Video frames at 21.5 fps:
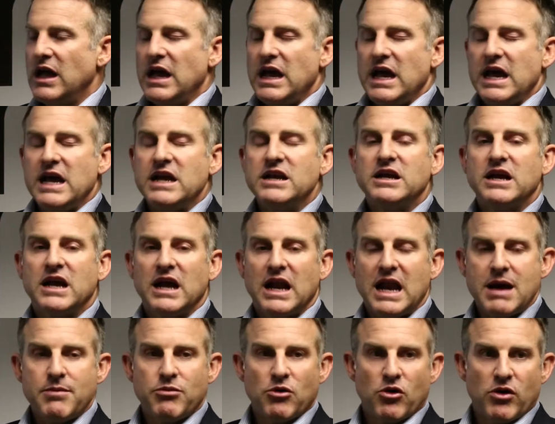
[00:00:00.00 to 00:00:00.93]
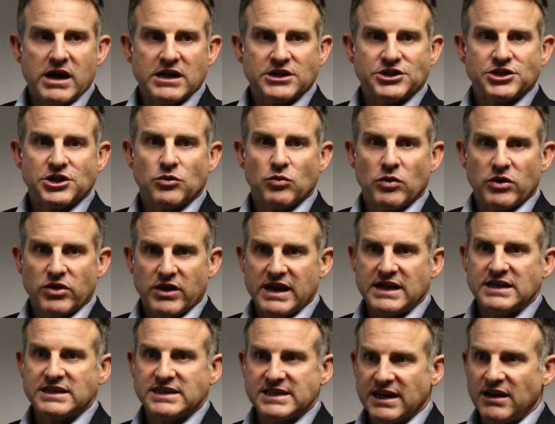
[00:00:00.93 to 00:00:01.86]
In collaboration with
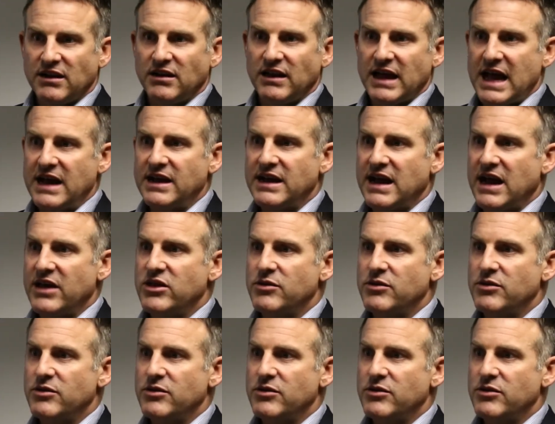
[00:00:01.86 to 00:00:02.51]
Intel and other